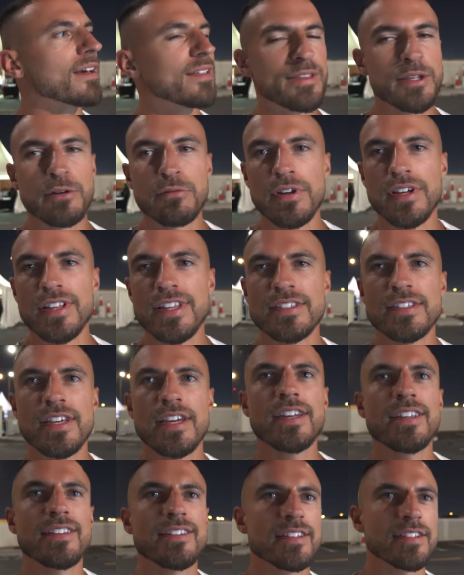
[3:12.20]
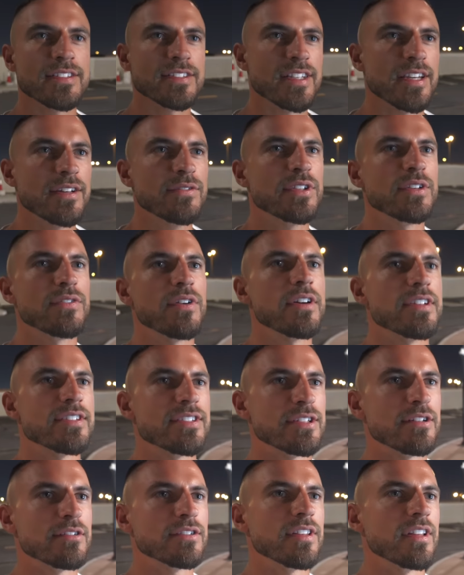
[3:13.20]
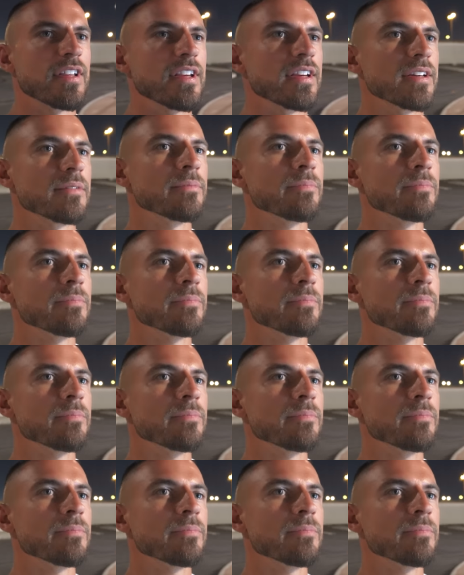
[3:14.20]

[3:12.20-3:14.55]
they're really taking the safety very seriously here.